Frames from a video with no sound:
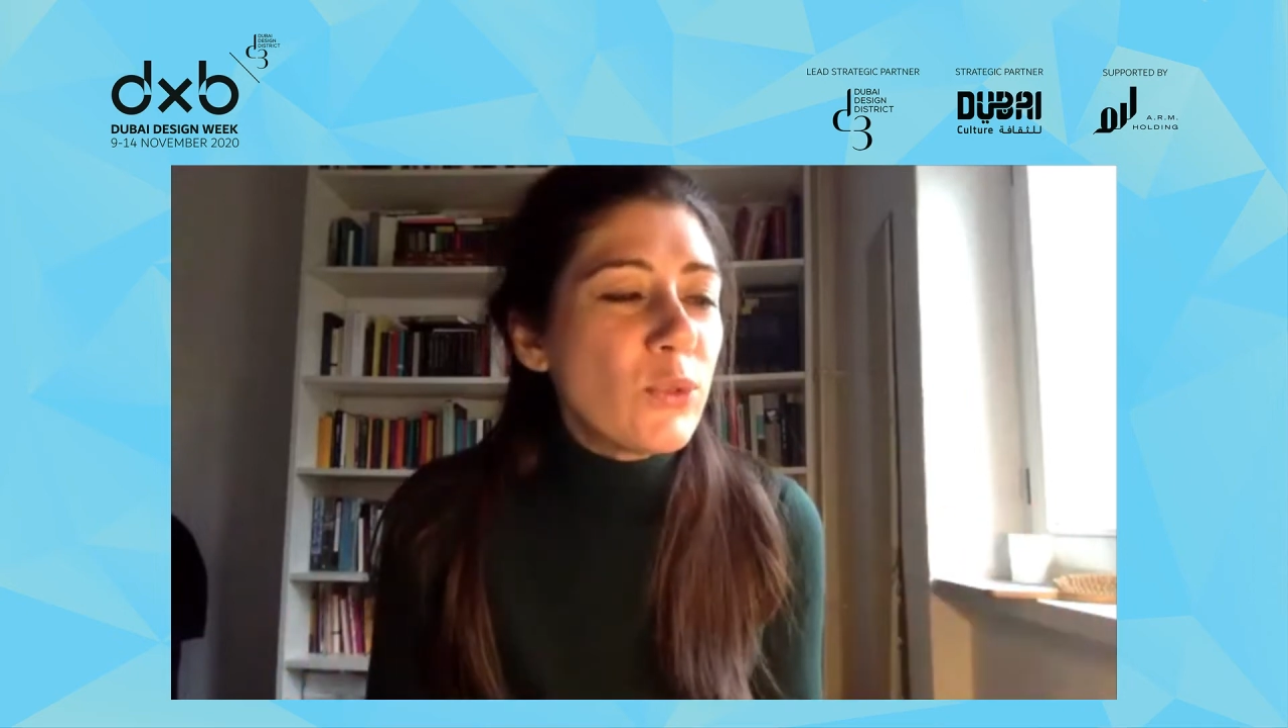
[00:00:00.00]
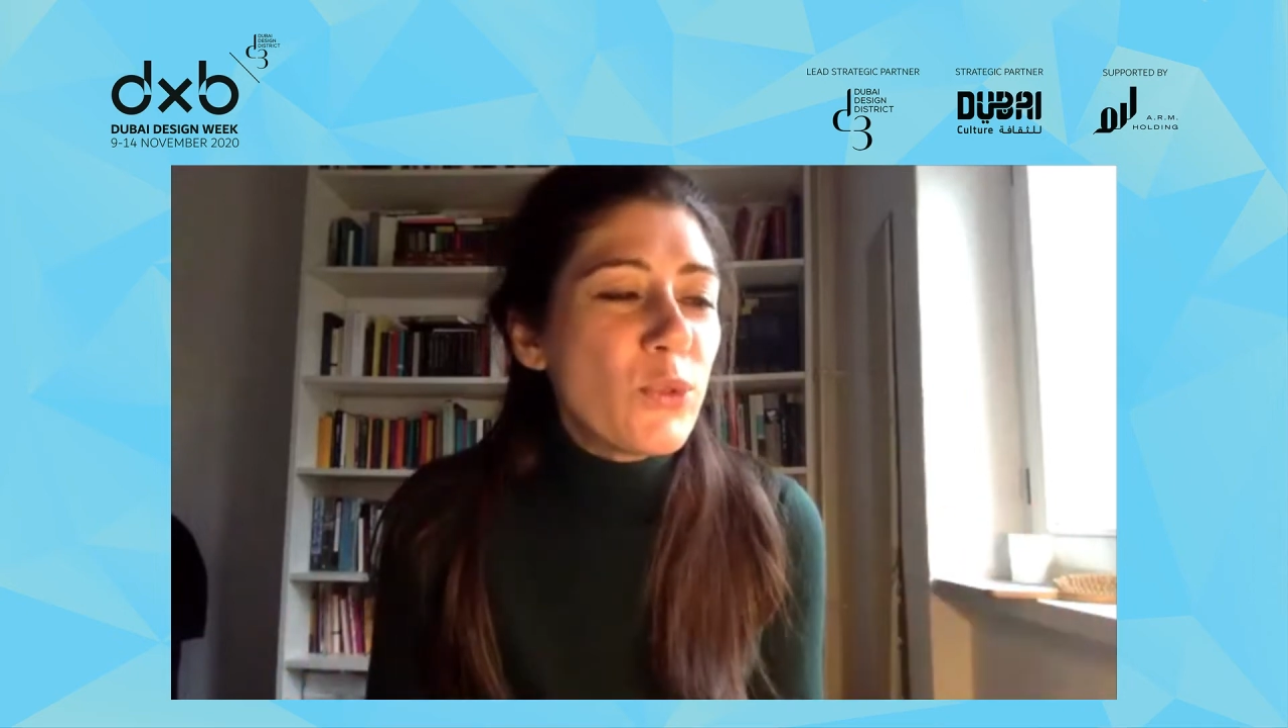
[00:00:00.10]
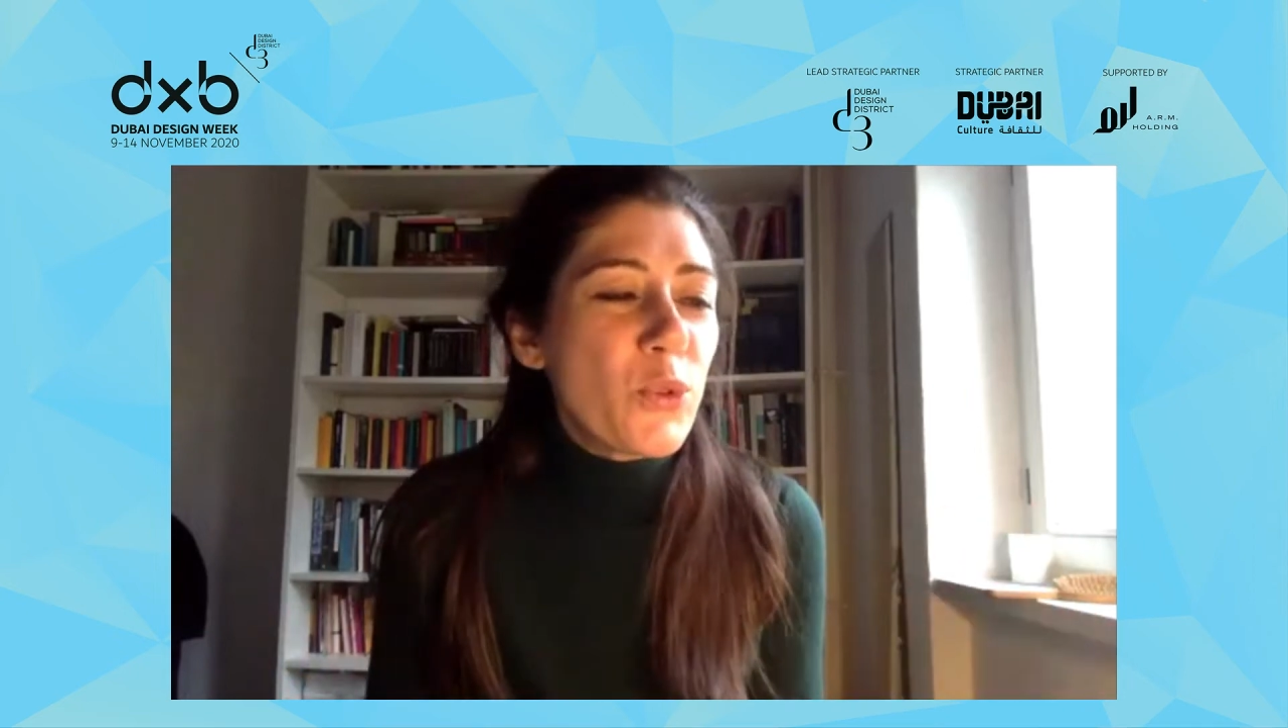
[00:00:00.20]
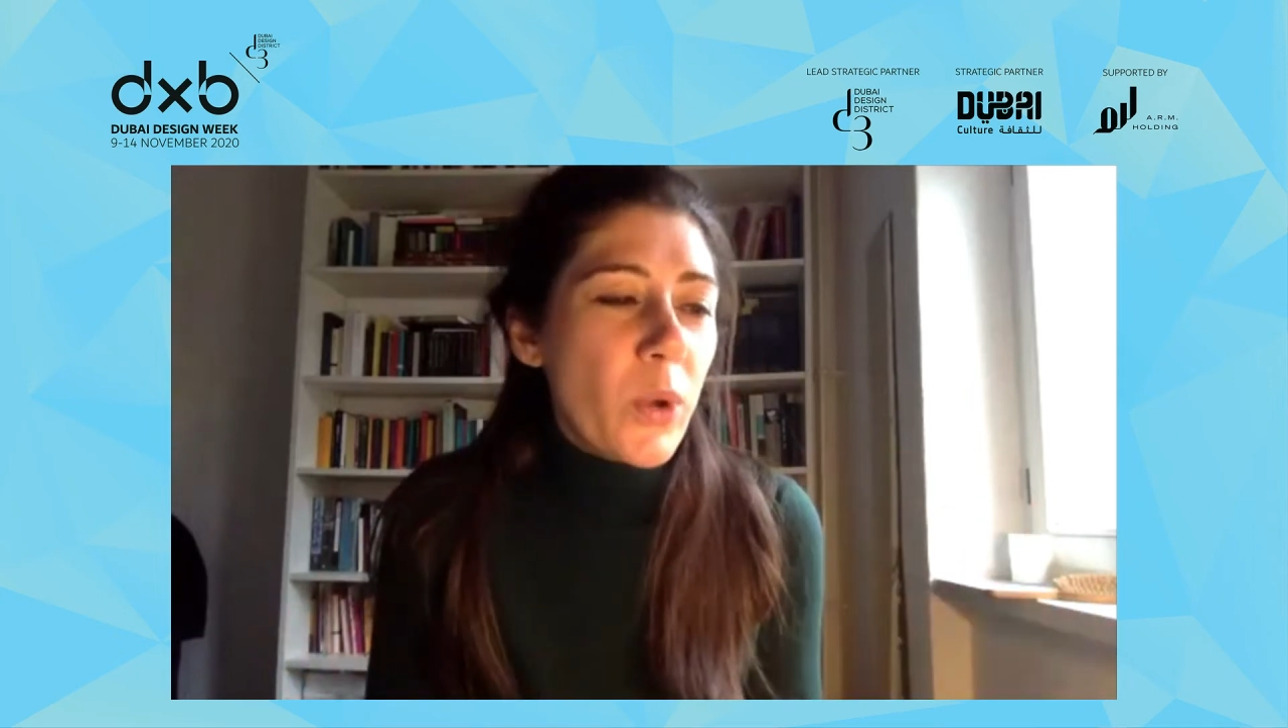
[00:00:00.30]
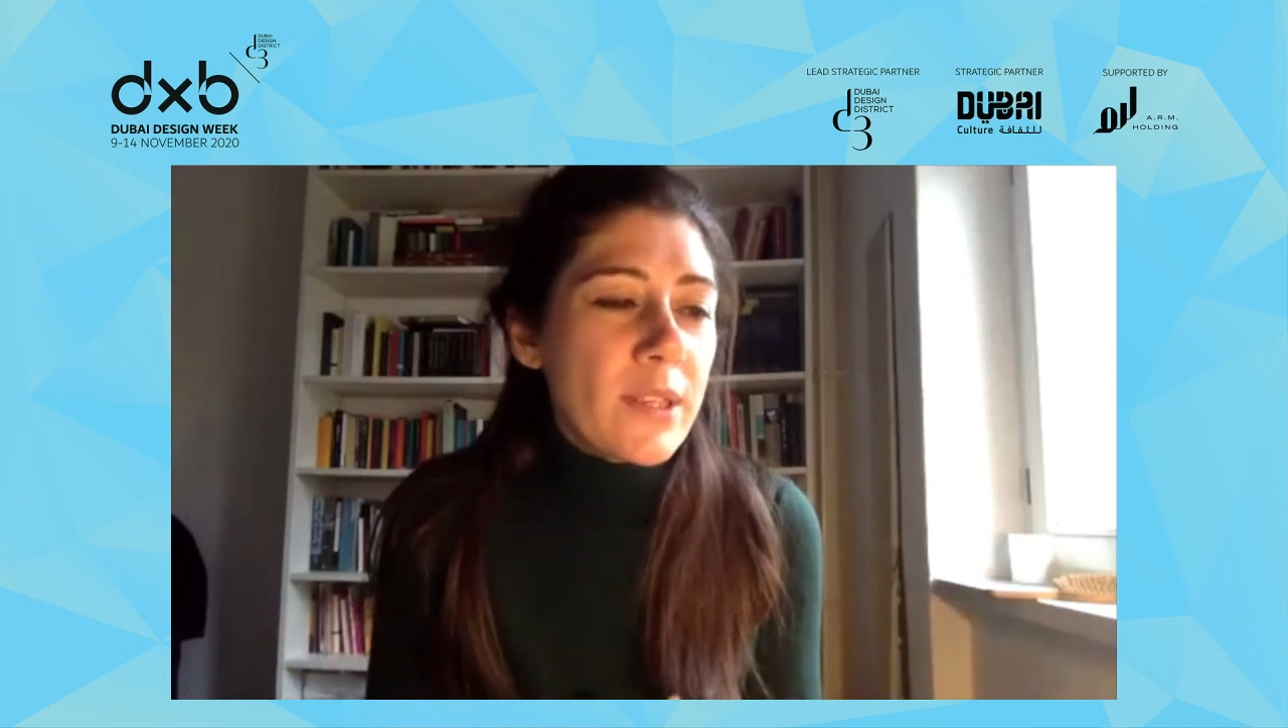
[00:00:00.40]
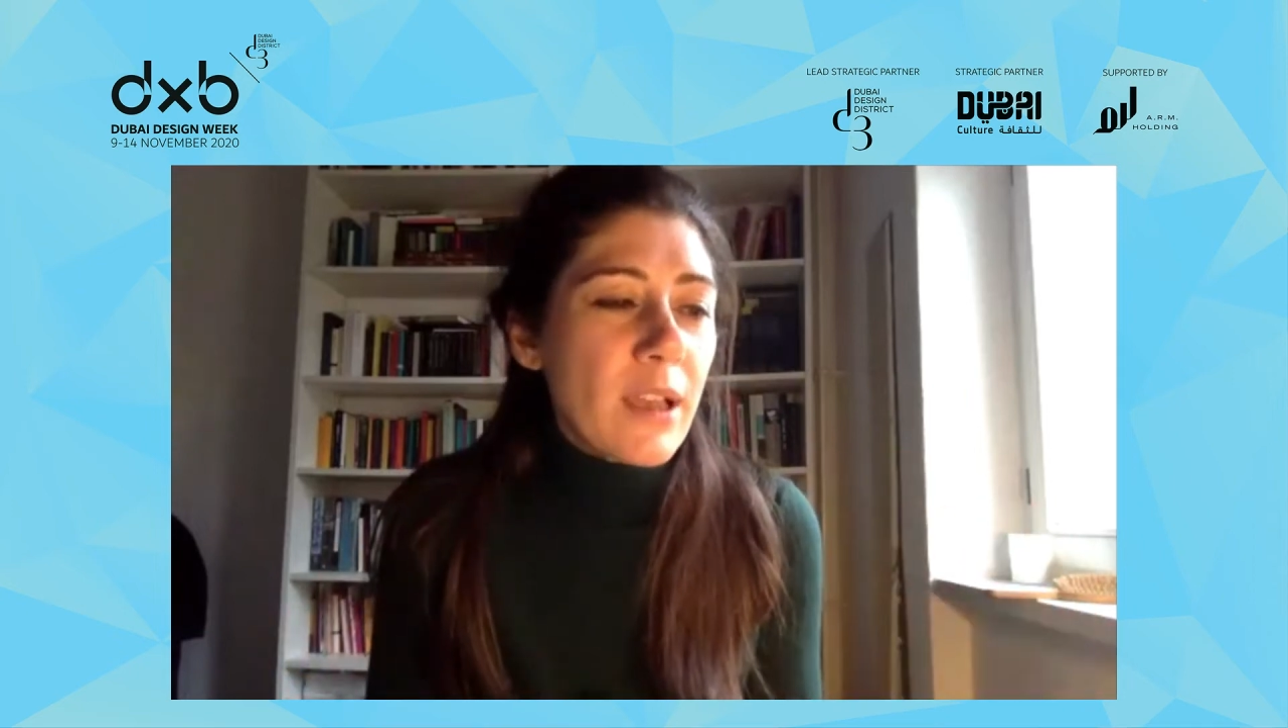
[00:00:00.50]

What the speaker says: tour was